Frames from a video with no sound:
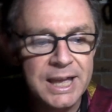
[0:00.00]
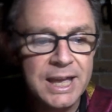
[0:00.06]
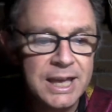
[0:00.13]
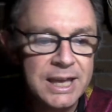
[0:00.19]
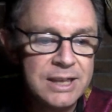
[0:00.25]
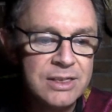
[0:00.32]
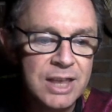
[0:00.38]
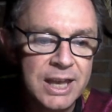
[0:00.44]

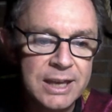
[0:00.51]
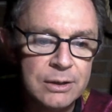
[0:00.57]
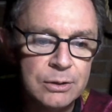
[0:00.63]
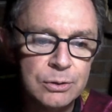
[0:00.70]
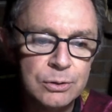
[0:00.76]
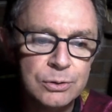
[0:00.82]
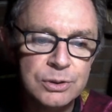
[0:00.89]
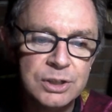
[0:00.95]
in the
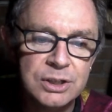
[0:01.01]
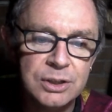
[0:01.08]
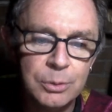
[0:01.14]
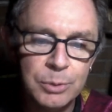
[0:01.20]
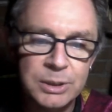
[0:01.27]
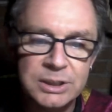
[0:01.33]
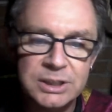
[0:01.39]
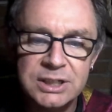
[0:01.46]
hills and the
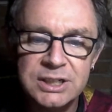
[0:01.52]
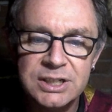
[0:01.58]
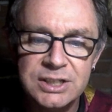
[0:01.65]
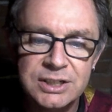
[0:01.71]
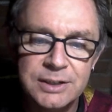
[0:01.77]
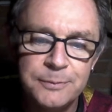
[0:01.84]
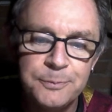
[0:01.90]
wilderness.